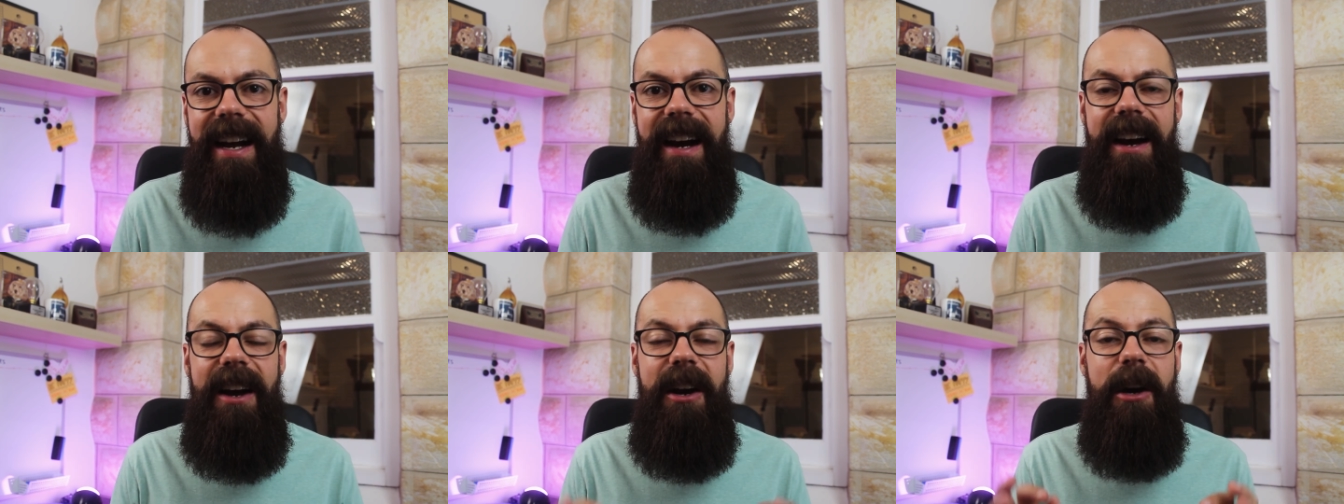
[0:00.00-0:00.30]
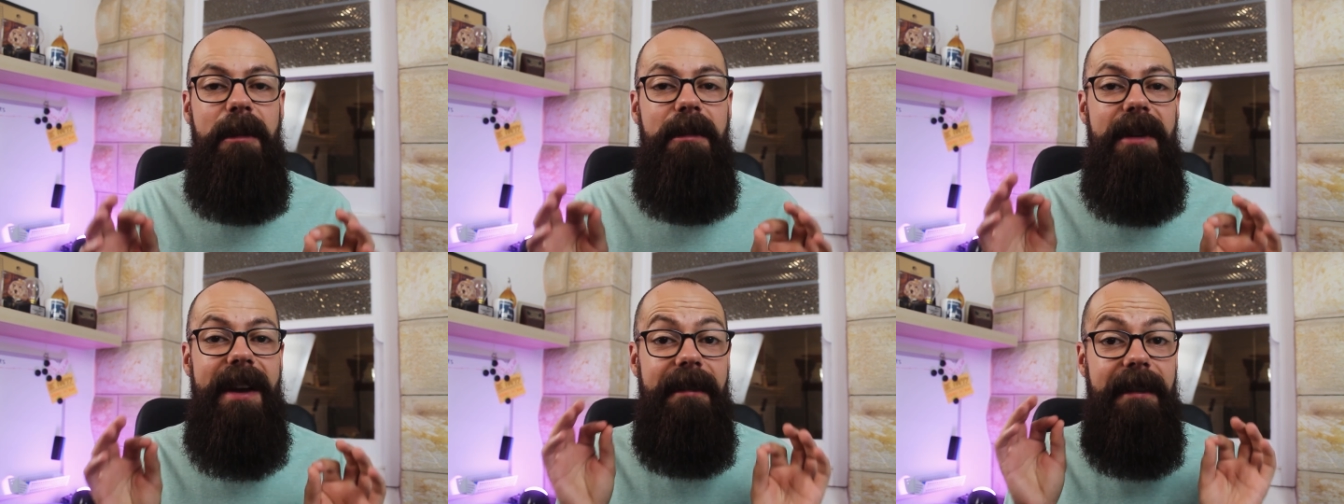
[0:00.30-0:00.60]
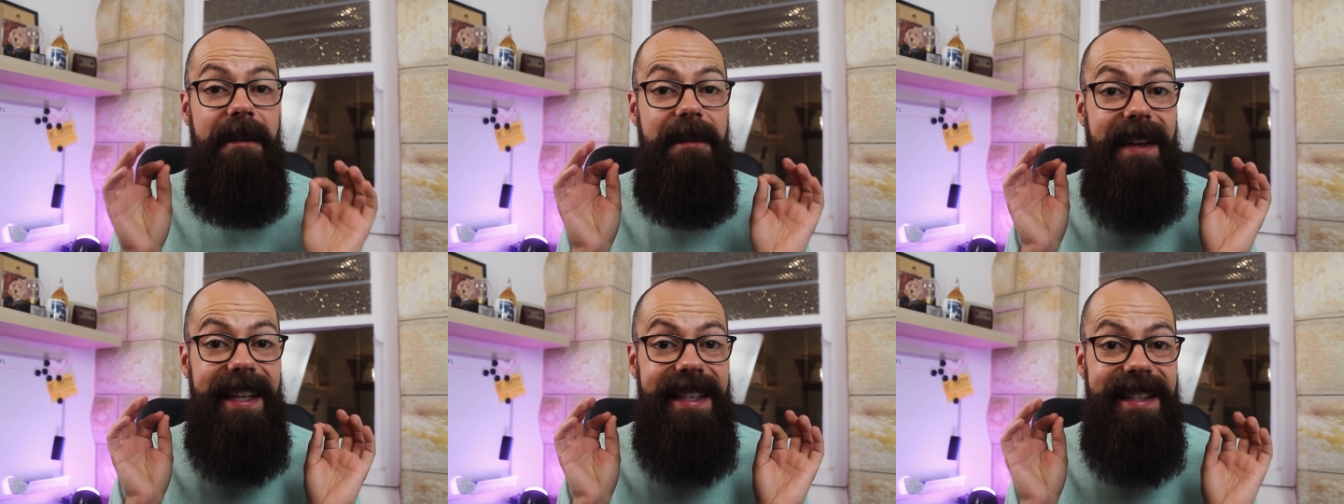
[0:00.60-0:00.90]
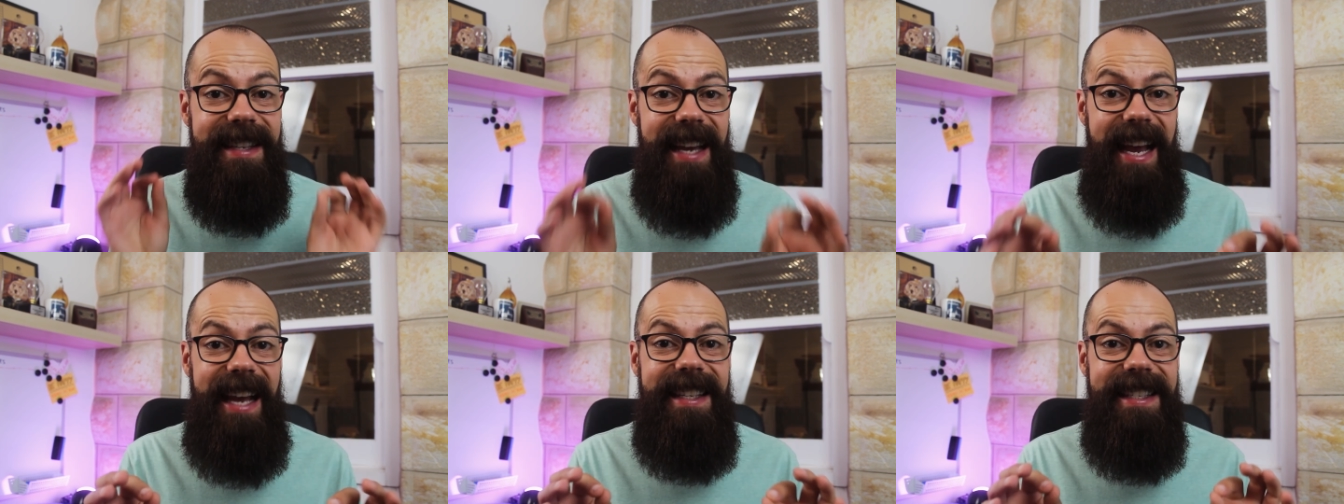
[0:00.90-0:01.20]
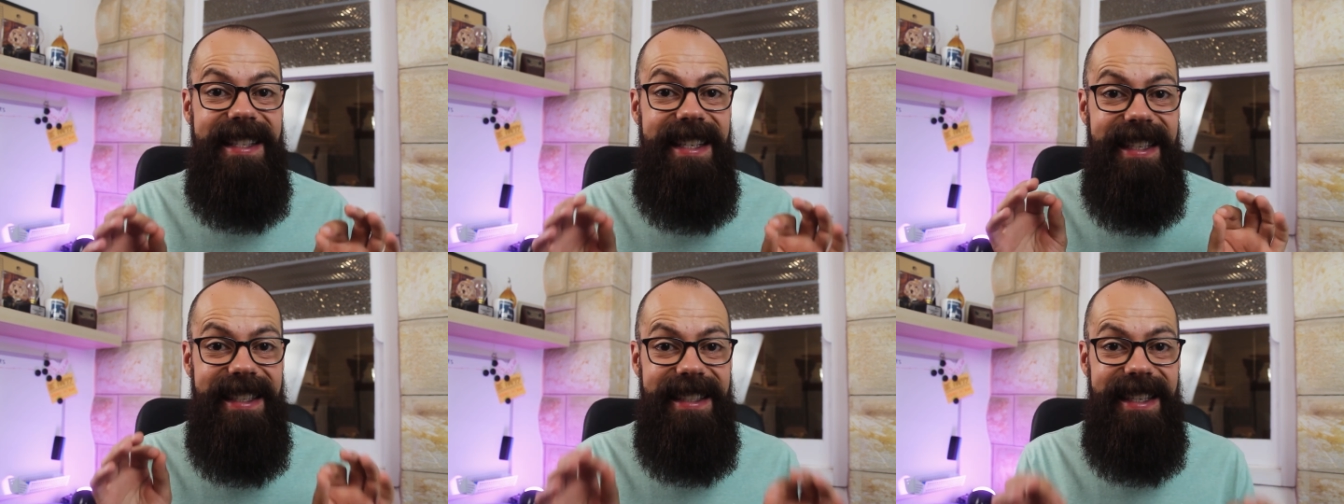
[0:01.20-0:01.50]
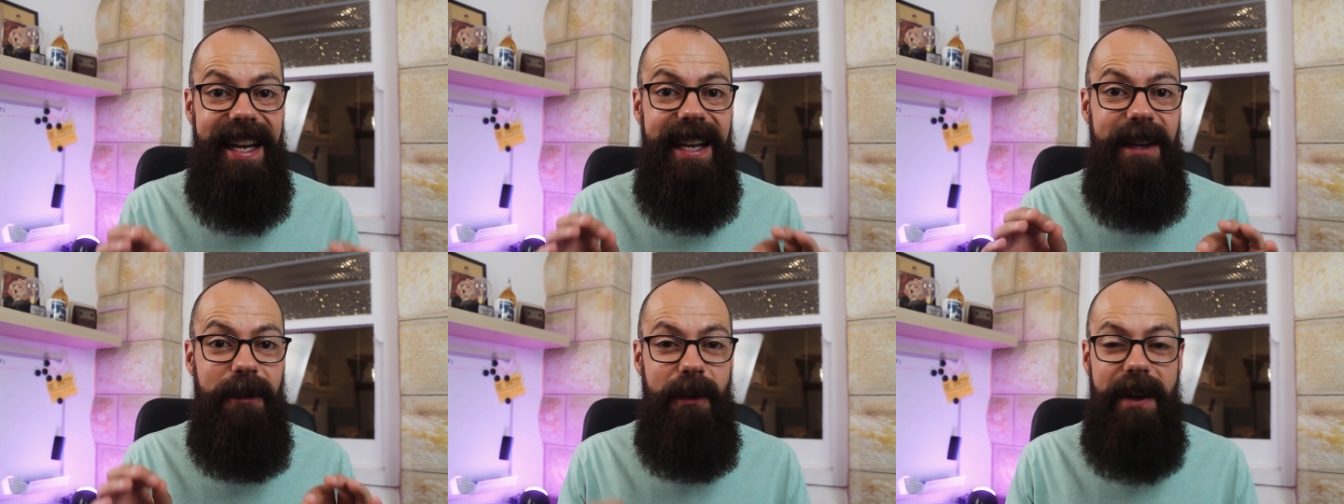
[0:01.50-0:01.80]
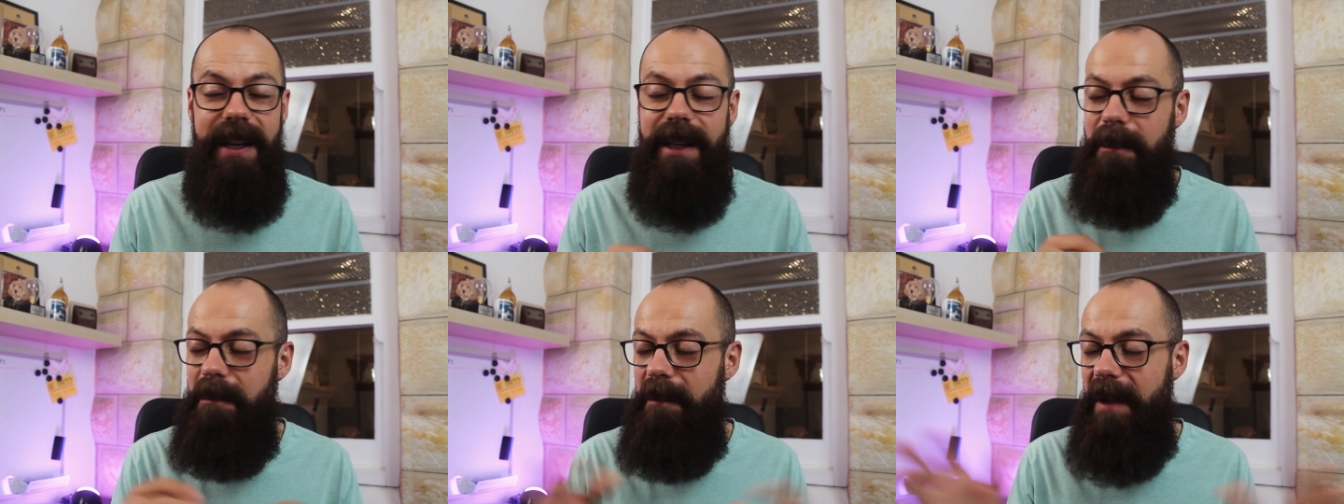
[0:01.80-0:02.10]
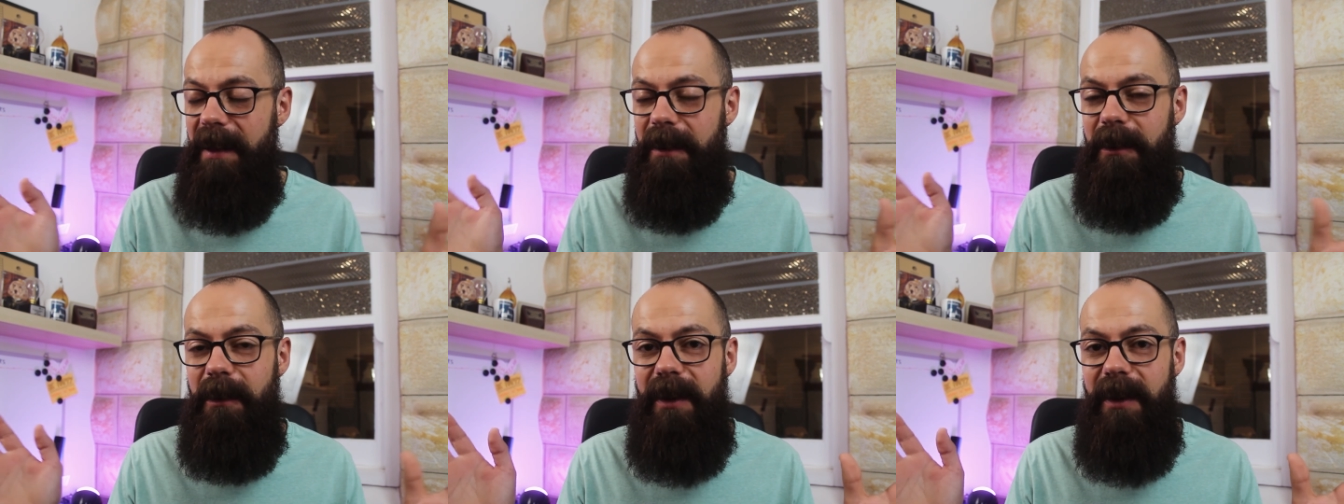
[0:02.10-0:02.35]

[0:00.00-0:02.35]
I hope you have a fantastic day, week, month,